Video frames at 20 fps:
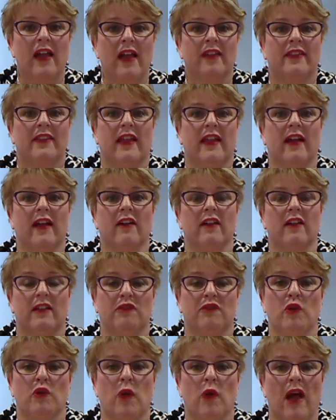Now, if
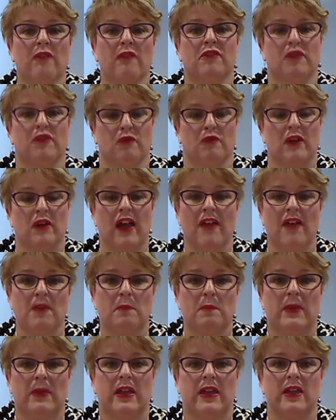you have 3 other
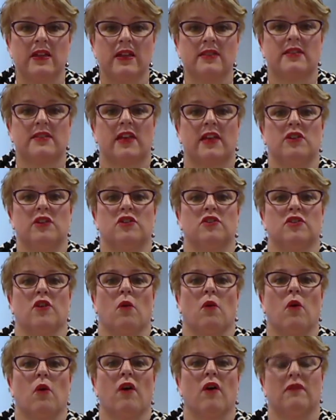peers that you
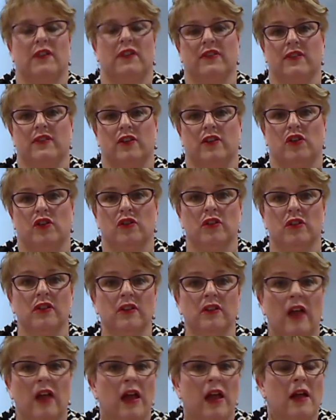know of in the unit,
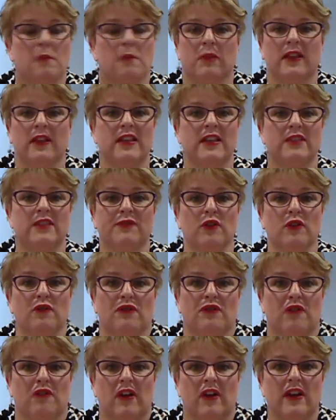please feel
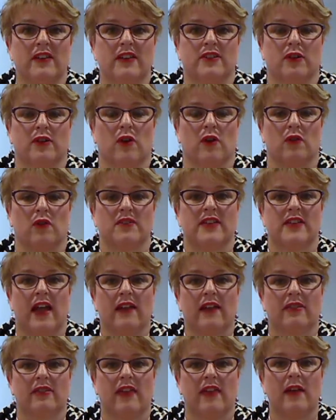free to
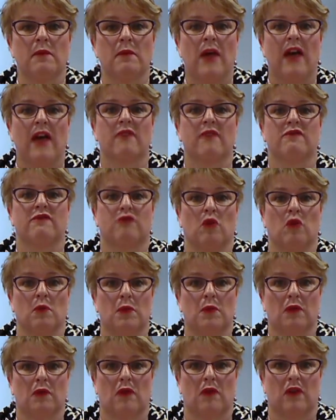contact them and form
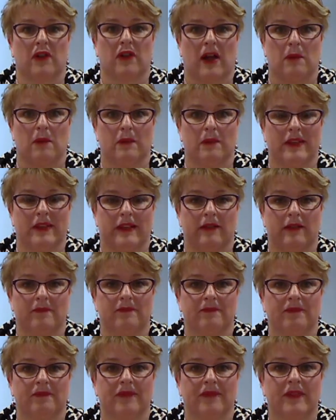your own company.
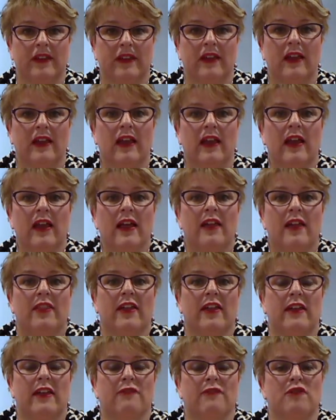But
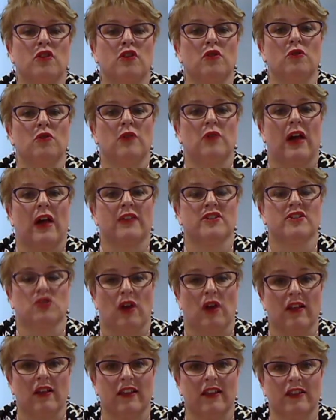if you are
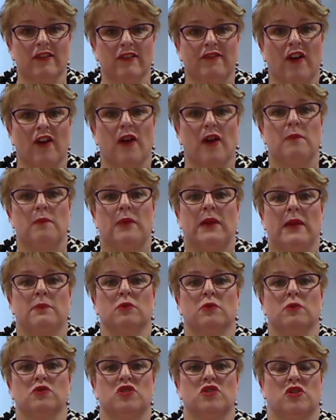struggling to find people
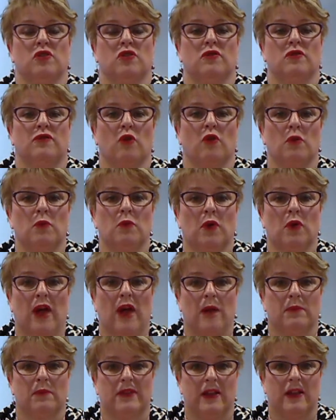to form your
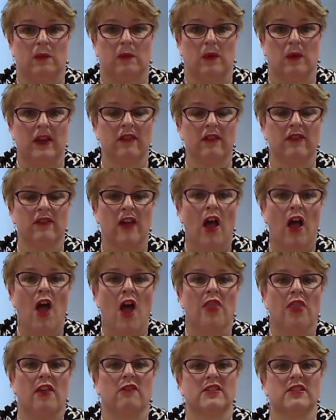company with,
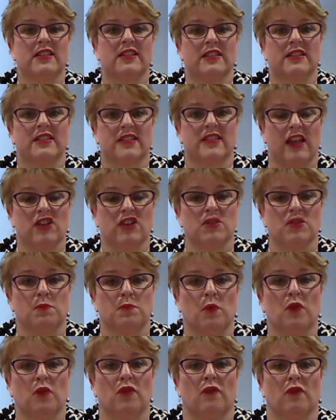there is a discussion
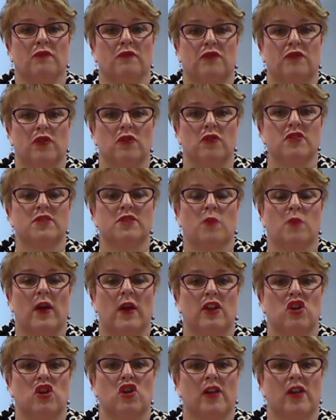board on Views where
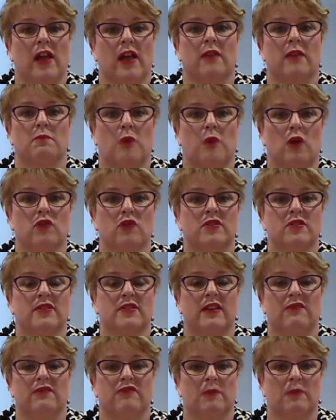you can post
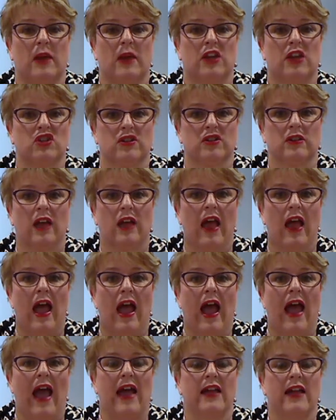information
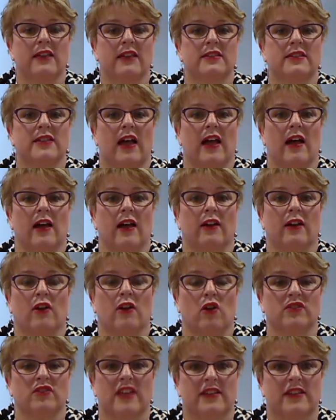and
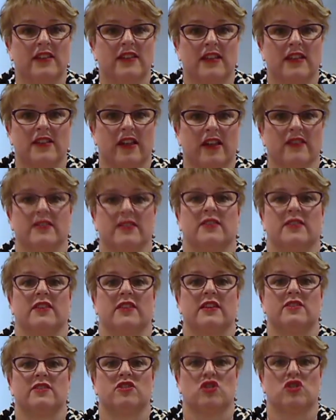contact details and
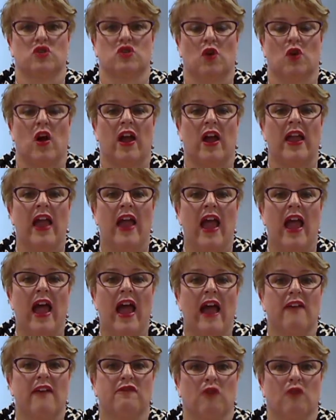things to try
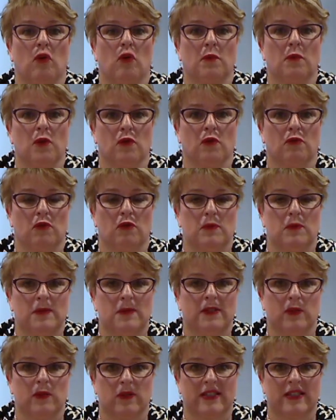and form your
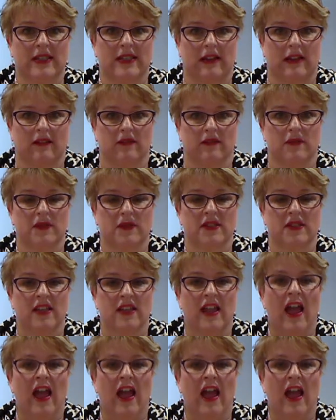groups yourselves.